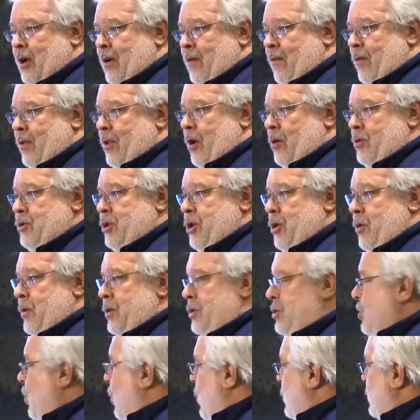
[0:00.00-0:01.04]
For those of you
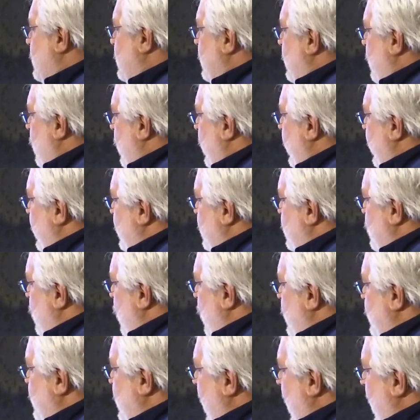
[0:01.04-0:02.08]
in Georgia, work in
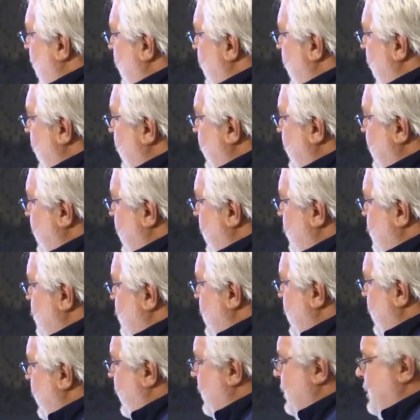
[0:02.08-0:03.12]
Georgia, Alabama,
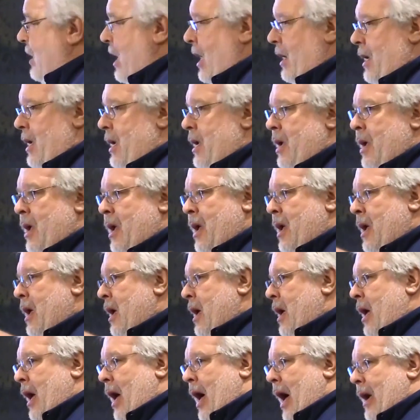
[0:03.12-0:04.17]
Tennessee, Kentucky,
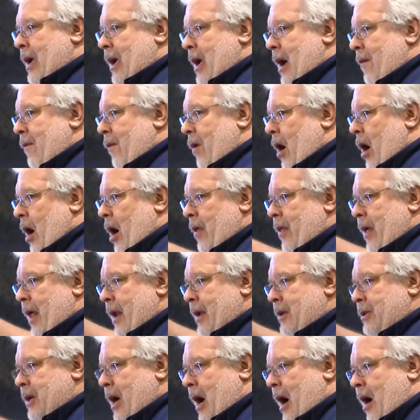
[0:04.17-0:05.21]
I cover all that
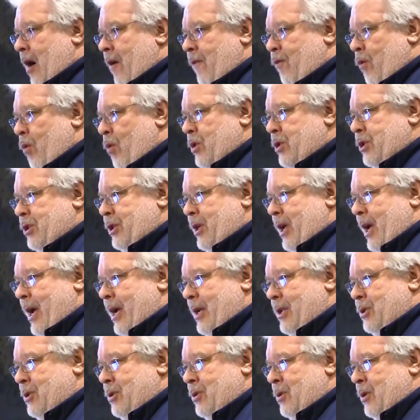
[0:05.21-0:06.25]
entire 4
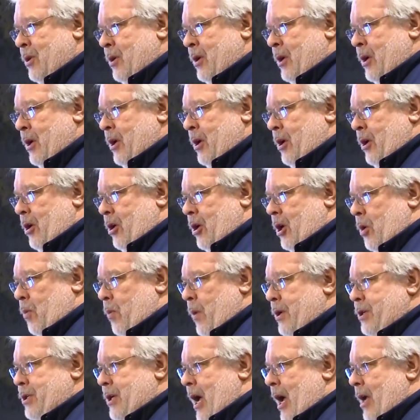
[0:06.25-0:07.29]
states. You can
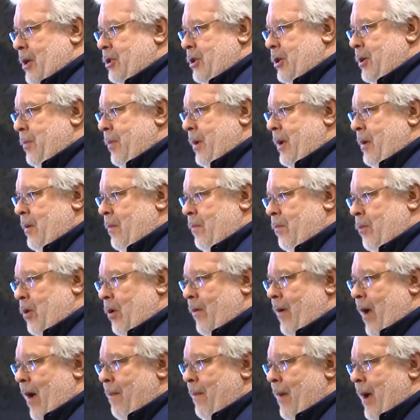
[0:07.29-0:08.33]
reach out to me.
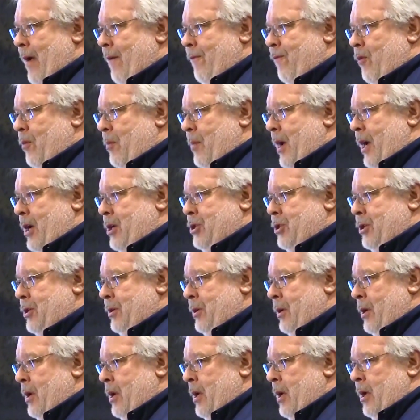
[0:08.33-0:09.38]
You've got my
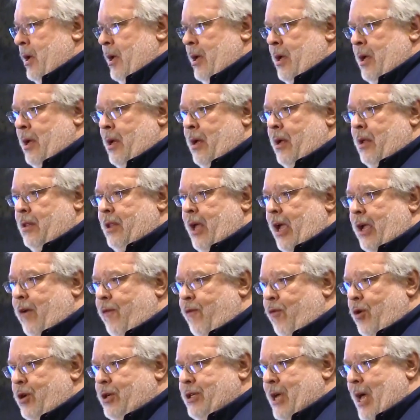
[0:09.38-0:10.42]
information. Thank you
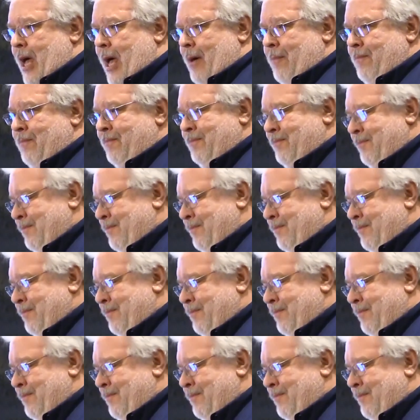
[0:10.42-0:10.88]
for your time.